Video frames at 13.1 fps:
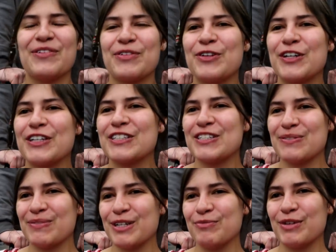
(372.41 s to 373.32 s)
I'm going
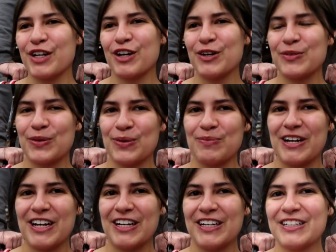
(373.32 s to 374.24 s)
to play mini golf with
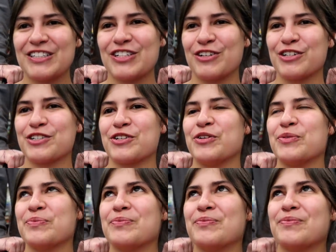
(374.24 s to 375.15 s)
my church
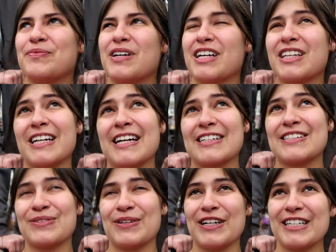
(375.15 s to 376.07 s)
group, I think
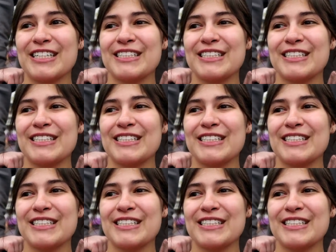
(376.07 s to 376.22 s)
next week.